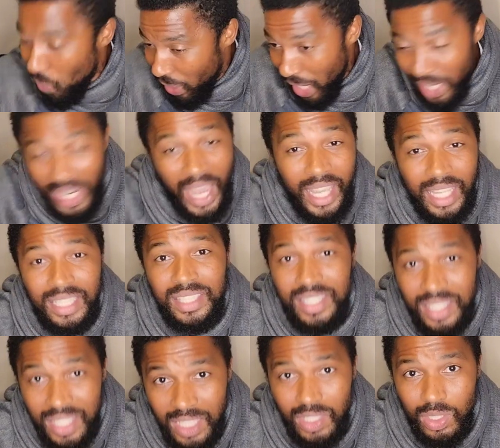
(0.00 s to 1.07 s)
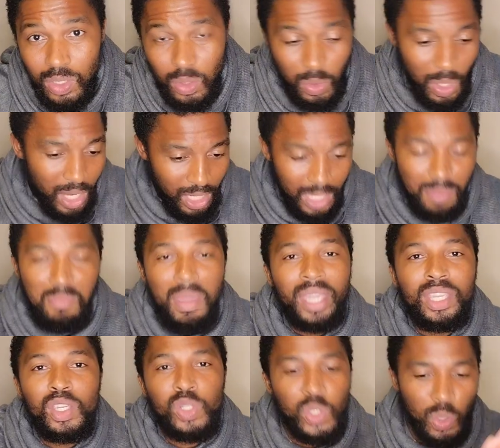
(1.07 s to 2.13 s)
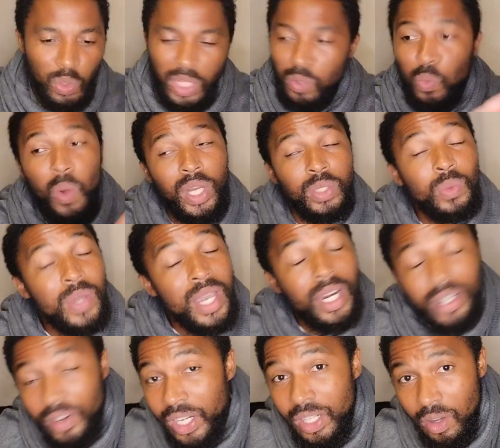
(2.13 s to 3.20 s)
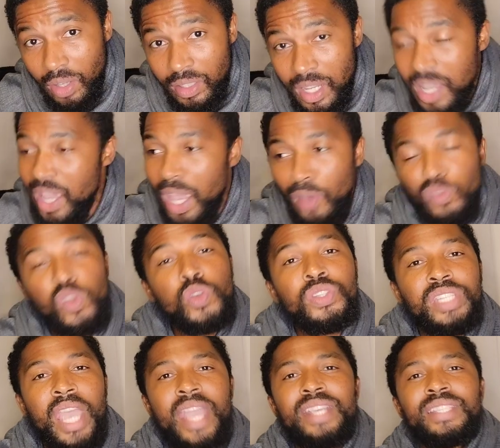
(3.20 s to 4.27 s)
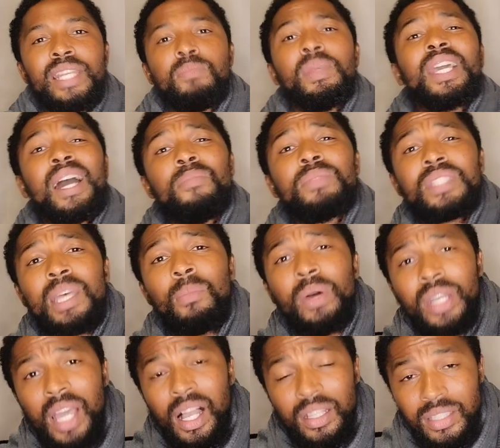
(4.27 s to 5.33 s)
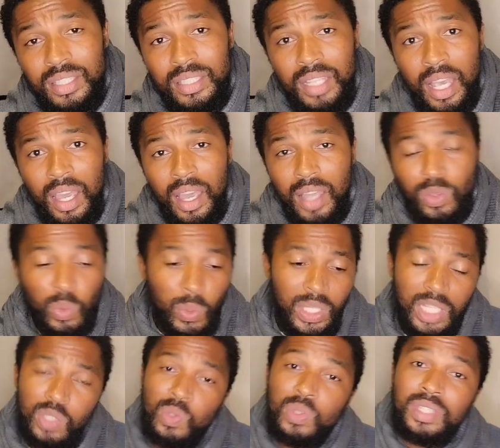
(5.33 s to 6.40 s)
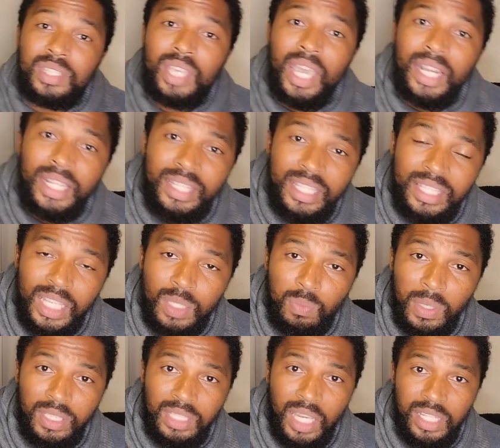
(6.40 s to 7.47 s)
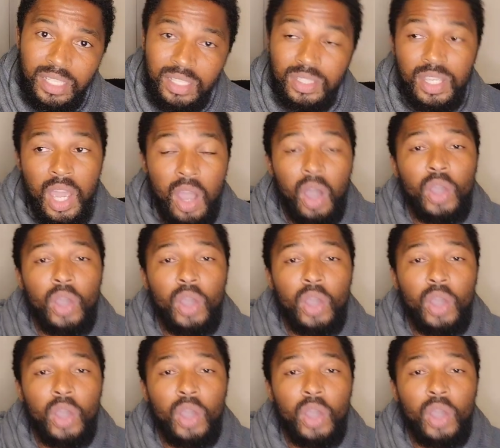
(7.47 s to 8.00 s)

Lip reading: Can I assist you in making sure that what we agreed on, have you changed and become someone else? Do we need to tailor these expectations?